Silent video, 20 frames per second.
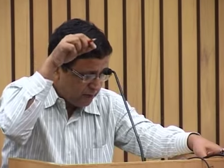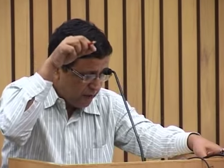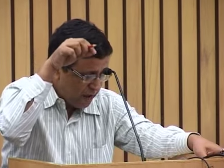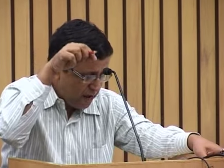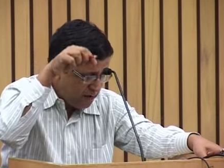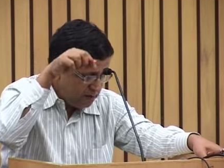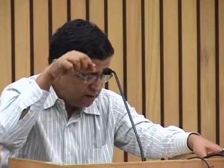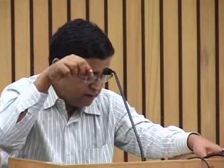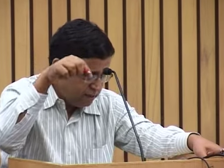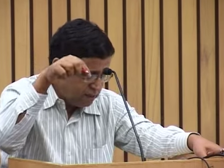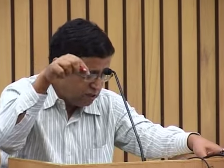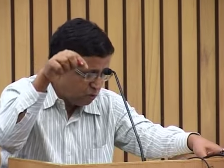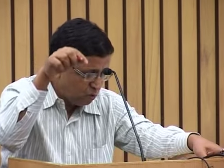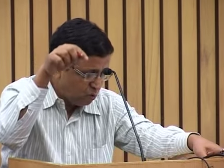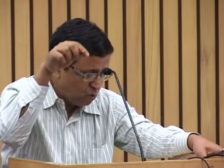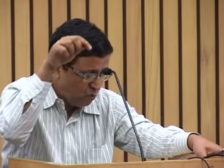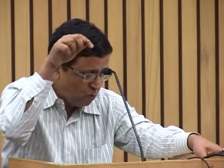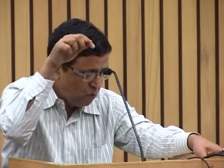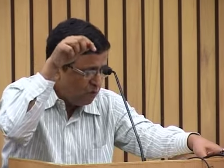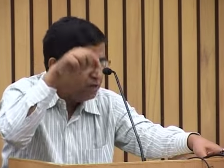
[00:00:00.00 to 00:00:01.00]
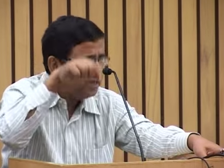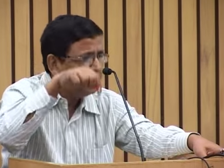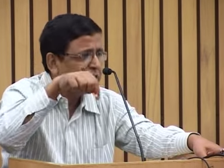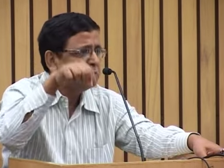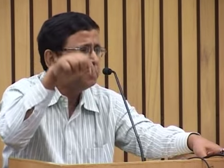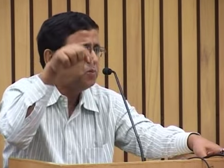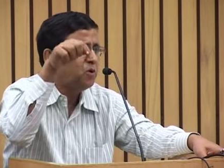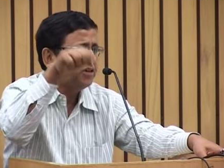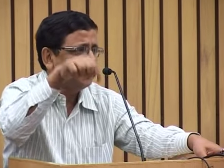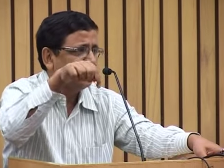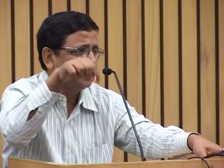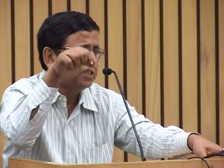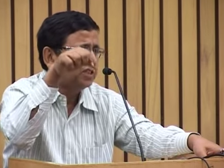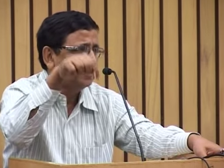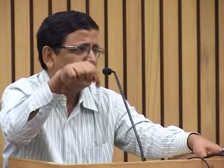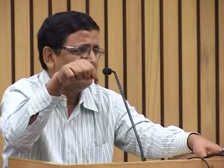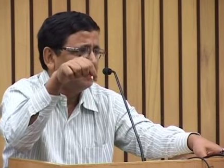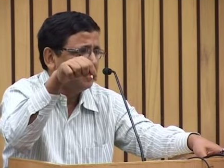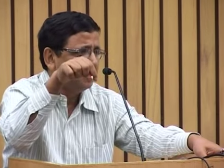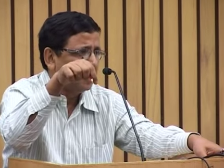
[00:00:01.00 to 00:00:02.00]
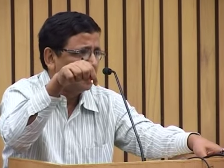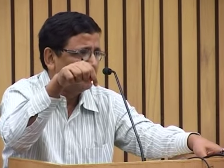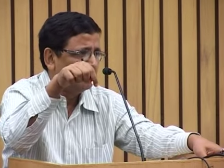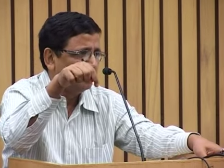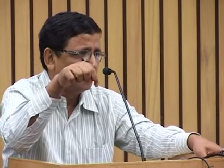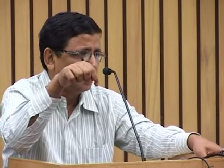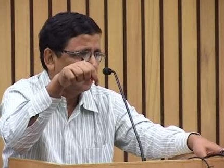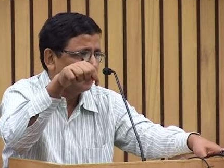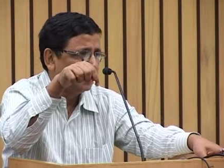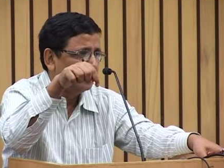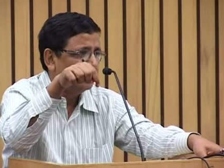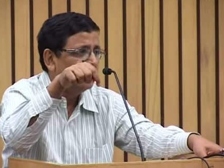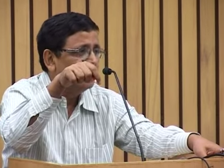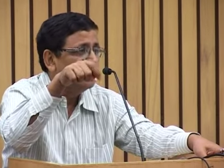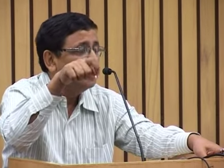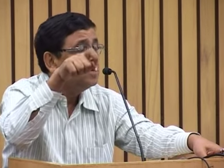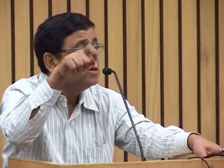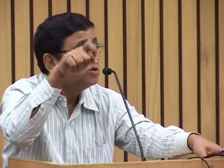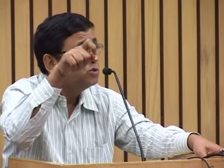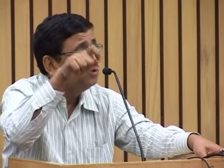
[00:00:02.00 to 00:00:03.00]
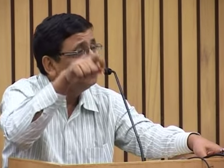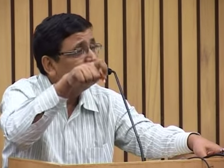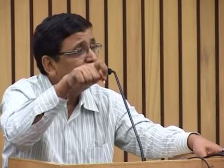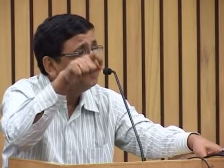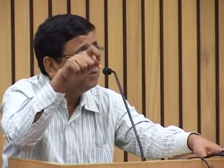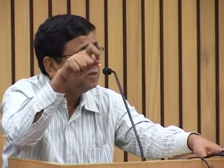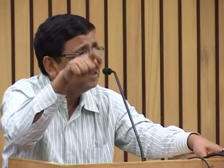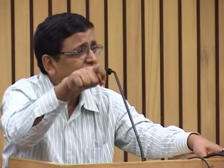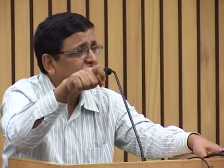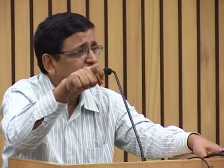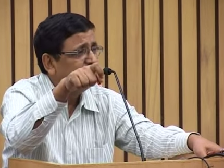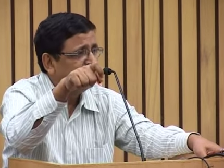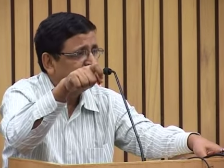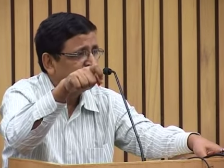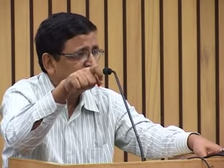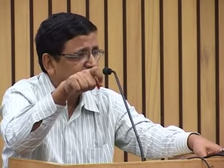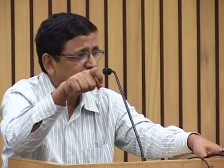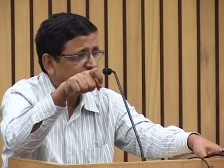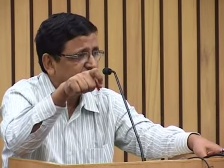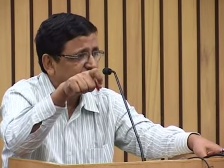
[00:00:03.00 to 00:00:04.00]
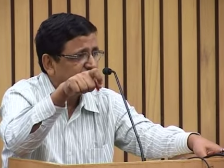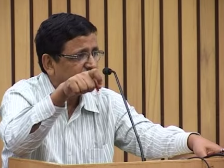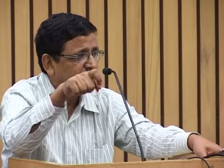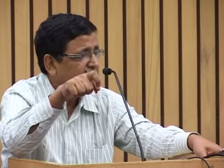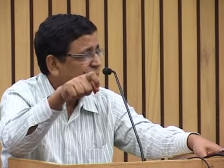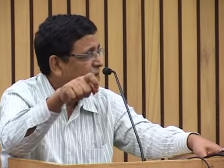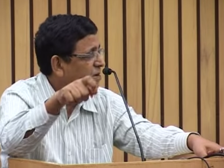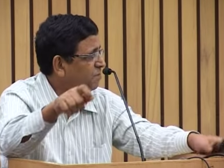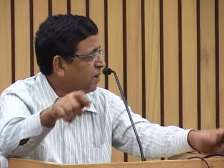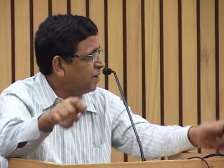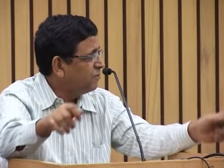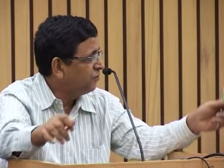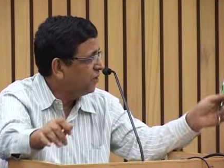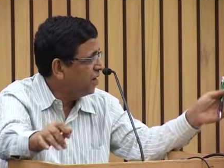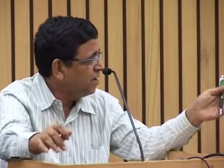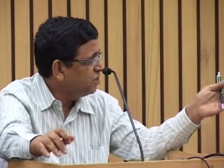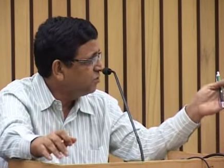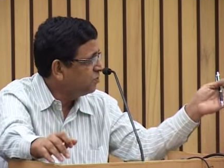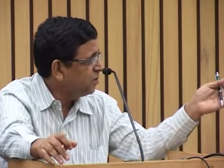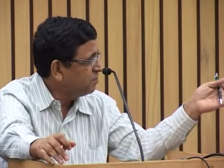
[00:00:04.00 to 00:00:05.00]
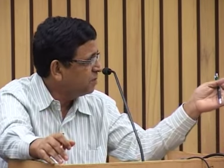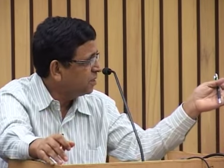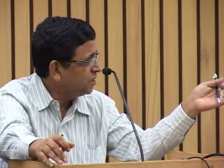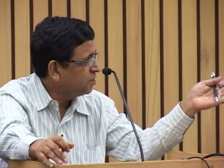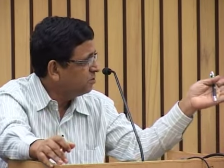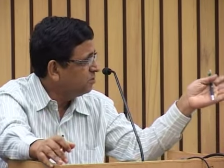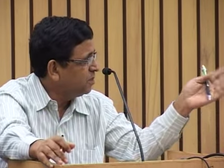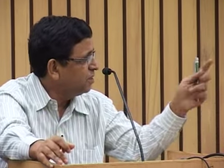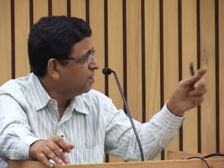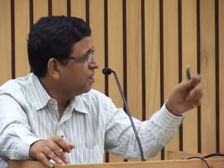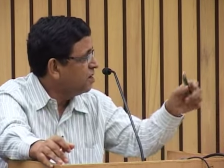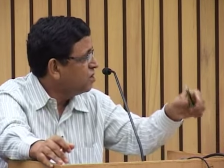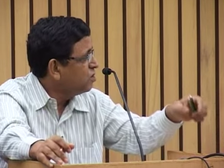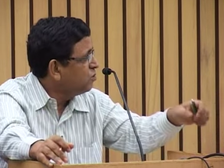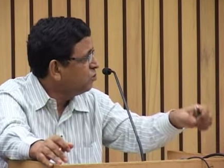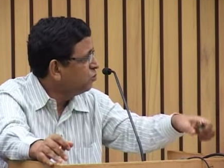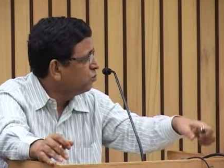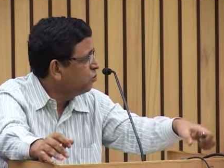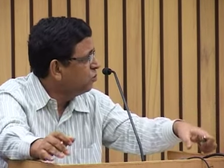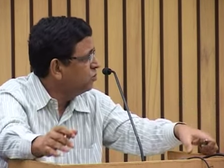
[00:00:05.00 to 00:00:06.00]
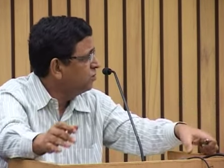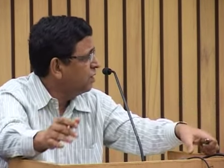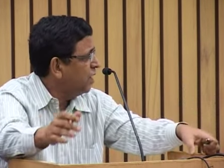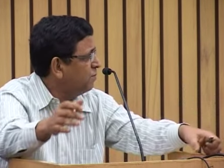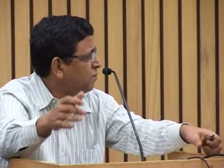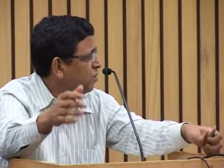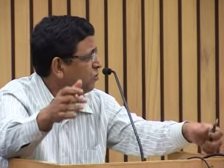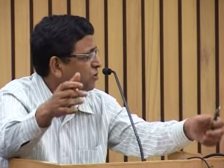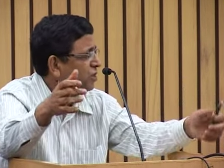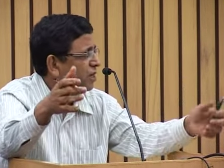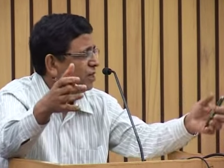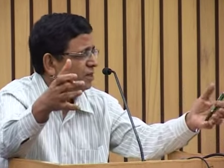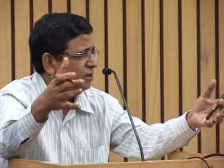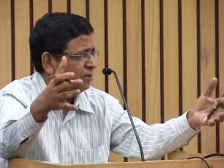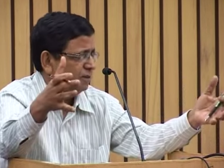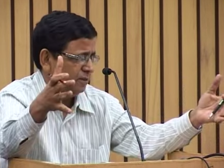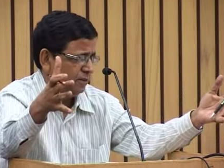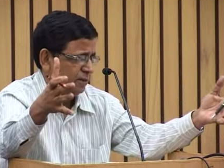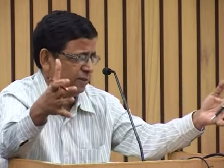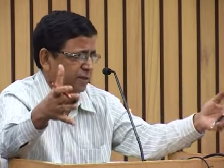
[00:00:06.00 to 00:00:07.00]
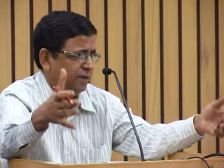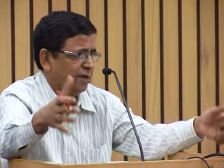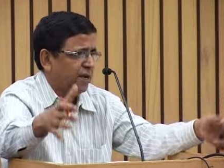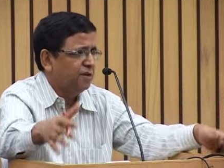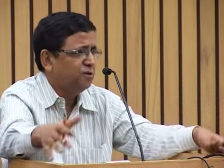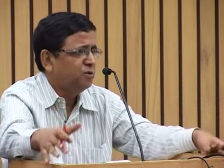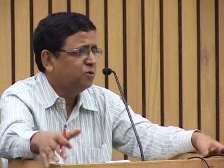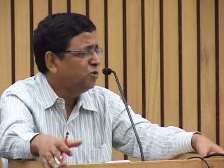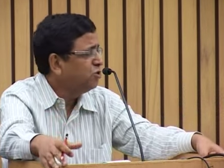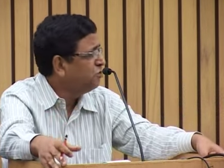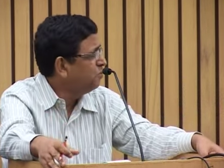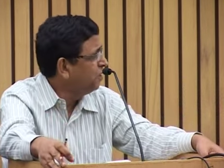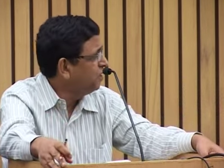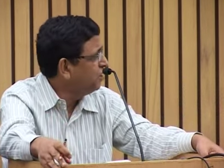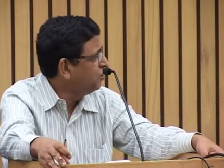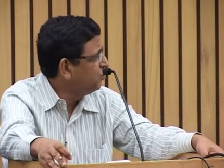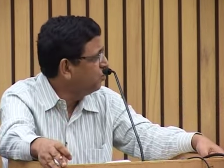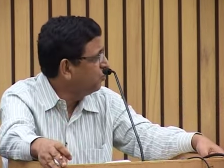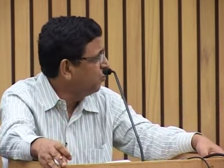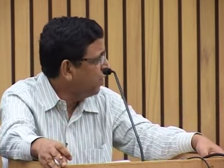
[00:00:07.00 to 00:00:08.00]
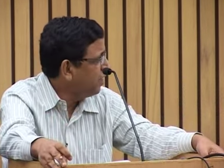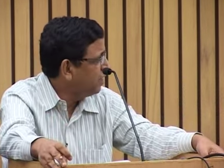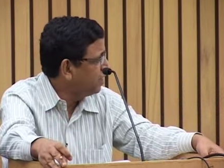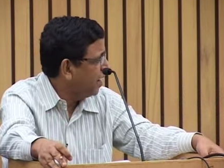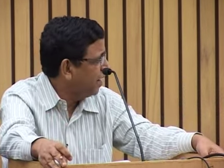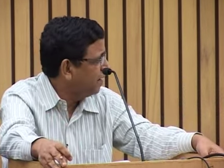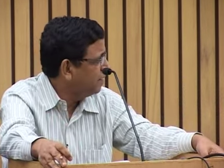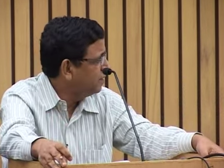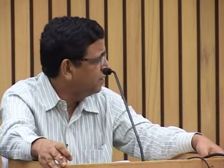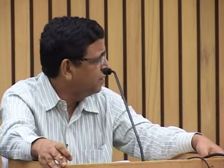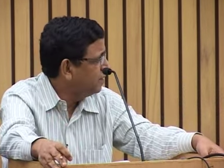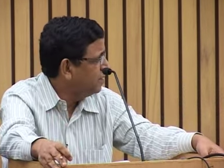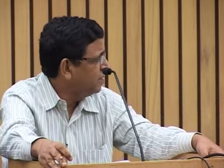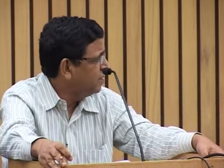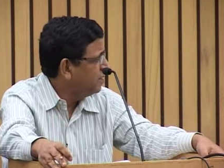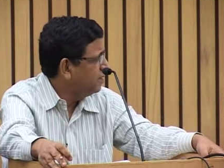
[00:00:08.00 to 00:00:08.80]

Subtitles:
and this over-exploitation of the groundwater should first be restricted. My friends from Kashmir, you told about the encroachment into the wetland,